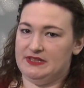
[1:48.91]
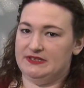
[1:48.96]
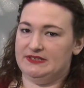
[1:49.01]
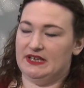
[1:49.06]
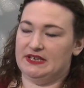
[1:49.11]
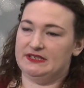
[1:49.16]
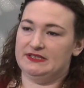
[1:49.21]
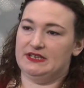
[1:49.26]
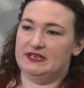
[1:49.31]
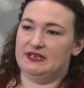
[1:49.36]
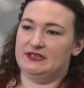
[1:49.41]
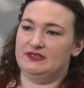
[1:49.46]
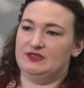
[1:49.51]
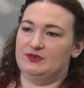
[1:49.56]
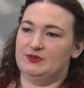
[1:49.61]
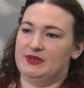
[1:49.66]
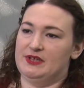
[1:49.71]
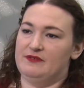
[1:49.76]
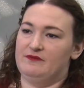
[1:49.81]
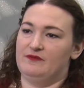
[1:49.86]
the sex
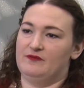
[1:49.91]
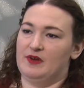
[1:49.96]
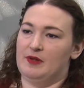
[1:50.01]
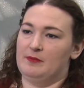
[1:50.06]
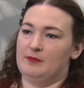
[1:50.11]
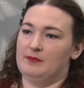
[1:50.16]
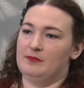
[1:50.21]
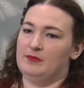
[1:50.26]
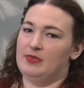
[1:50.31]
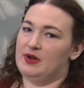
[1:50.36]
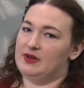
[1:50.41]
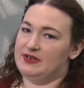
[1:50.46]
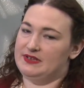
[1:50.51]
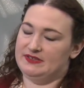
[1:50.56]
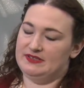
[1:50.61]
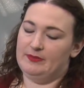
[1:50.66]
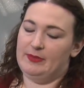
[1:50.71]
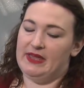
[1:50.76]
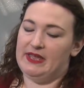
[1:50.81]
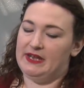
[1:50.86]
industry from
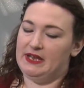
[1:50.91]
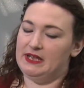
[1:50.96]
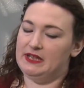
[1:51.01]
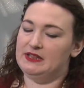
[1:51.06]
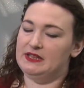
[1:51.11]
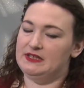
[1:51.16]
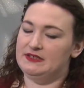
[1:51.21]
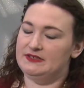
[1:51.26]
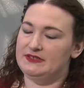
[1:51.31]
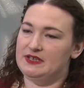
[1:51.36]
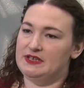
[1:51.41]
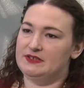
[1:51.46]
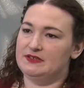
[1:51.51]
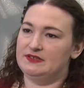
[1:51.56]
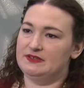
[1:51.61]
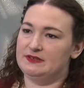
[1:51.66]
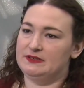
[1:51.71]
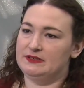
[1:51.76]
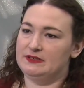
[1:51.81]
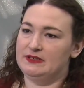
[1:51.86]
participating in these
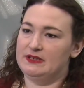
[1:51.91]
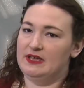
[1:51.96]
things.